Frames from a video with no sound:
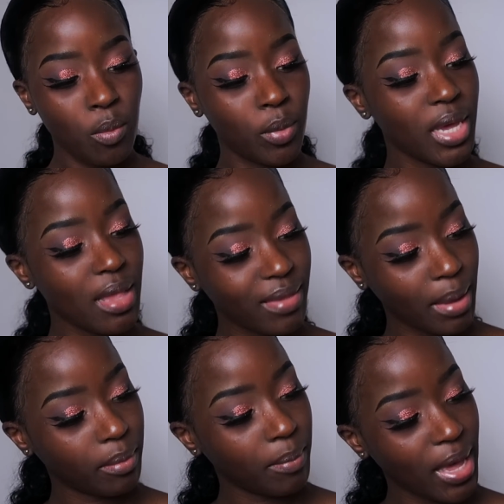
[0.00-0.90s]
well, it is
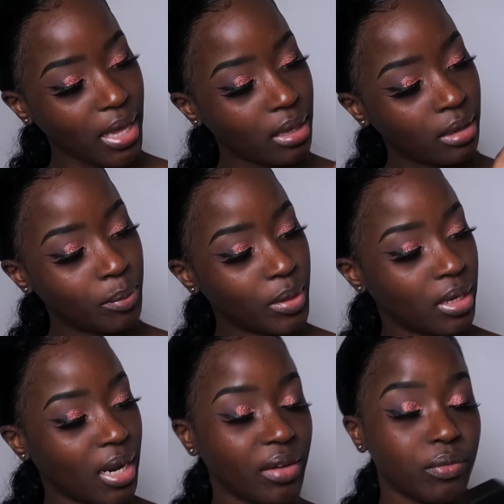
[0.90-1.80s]
type of matte here, but
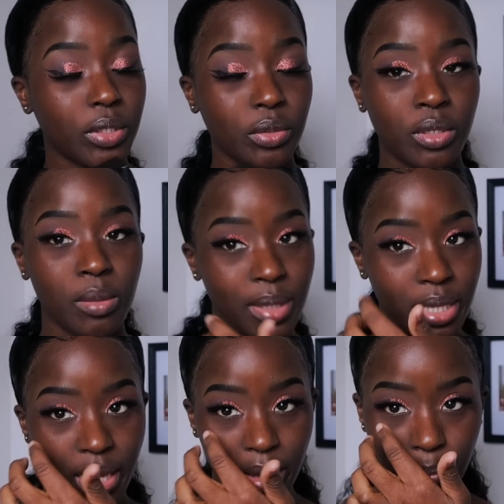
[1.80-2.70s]
then I thought it's going to
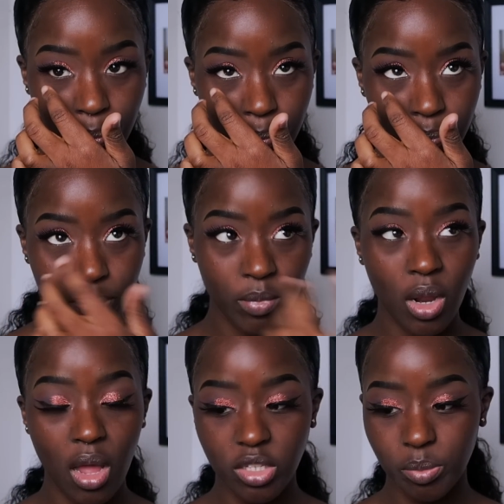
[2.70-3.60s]
be a
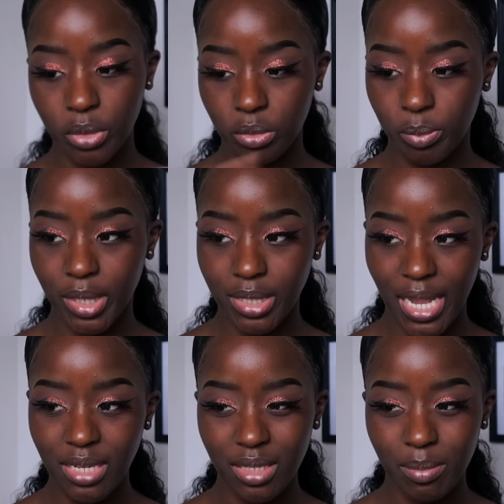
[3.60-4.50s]
glass bottle, but it's
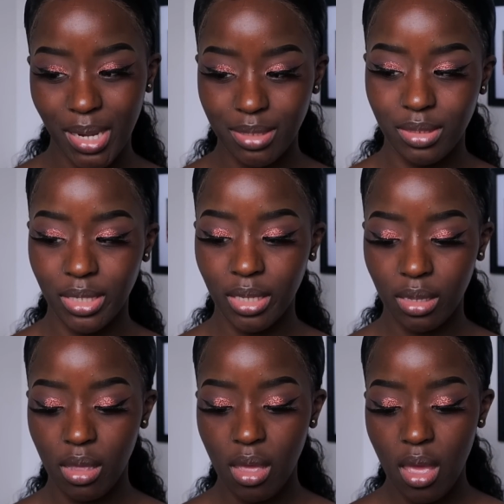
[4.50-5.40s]
actually plastic.